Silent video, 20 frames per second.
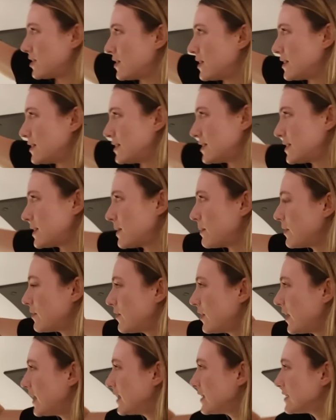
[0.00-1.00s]
so this is some
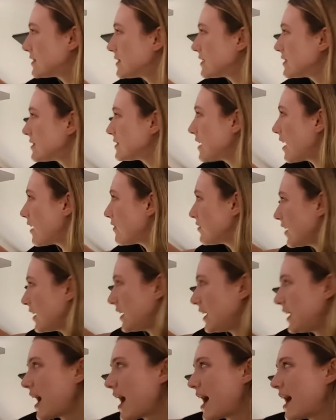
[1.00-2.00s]
of his stuff that
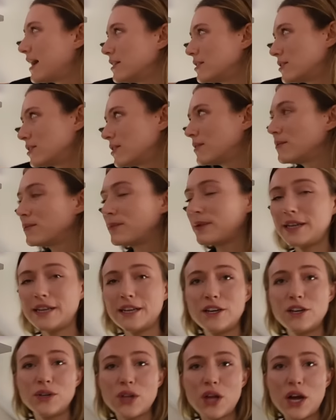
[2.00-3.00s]
he has. We need
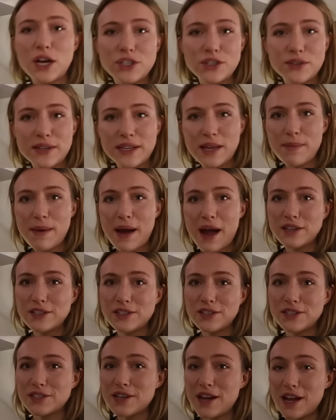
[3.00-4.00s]
to do laundry really bad,
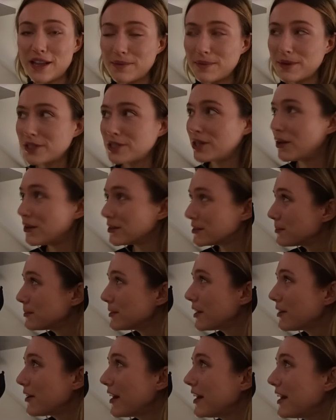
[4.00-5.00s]
so there's not that much clothes up
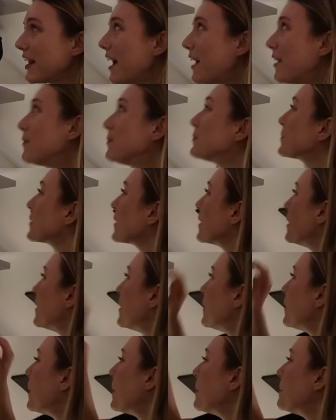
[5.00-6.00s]
there right now.
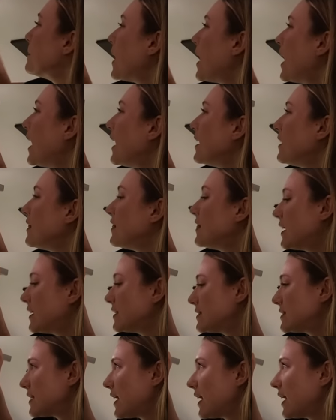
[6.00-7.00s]
But
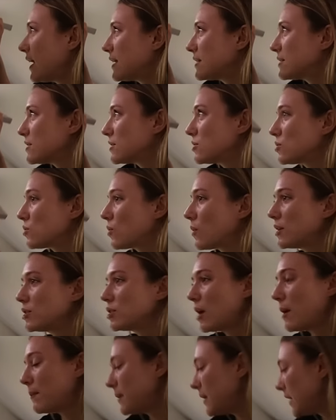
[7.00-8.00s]
this is the
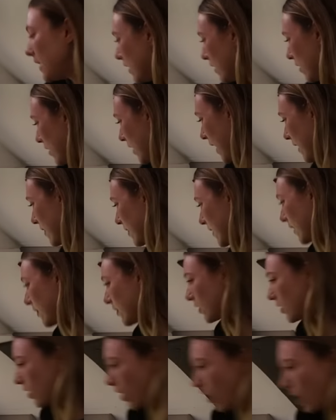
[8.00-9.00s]
storage up here, and then
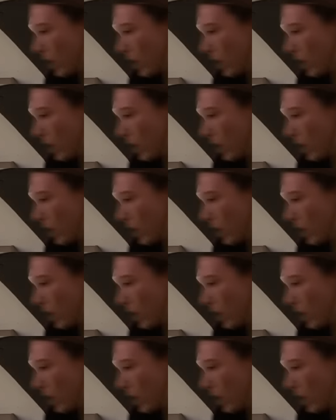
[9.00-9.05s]
there are